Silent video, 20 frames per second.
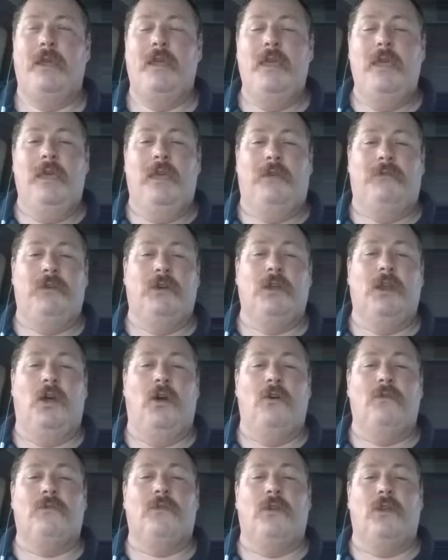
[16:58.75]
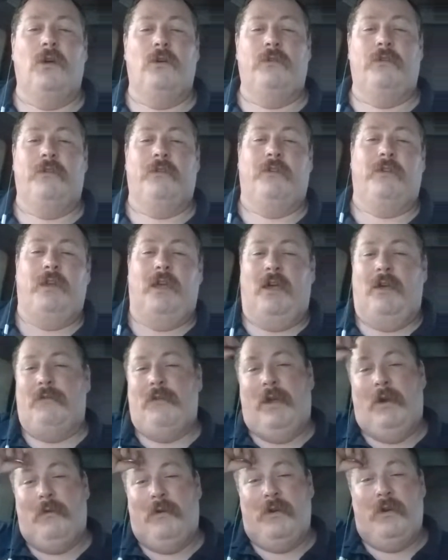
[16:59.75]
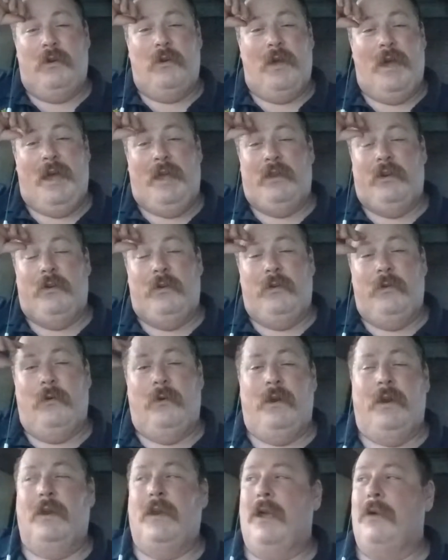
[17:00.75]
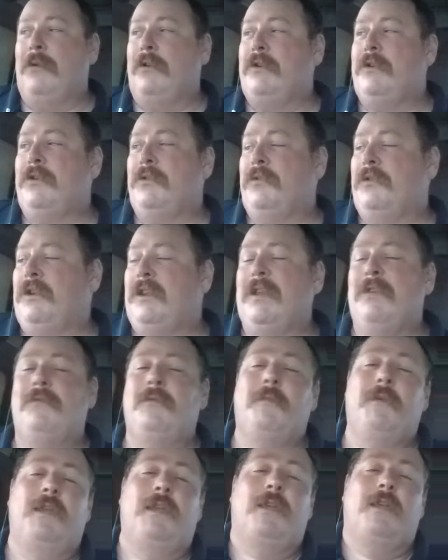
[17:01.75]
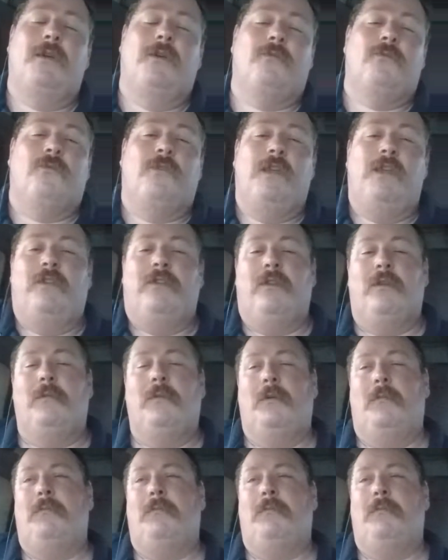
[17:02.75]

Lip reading: If you're going to overload yourself, I want to know how you're doing it. And I want you to give me a reasonable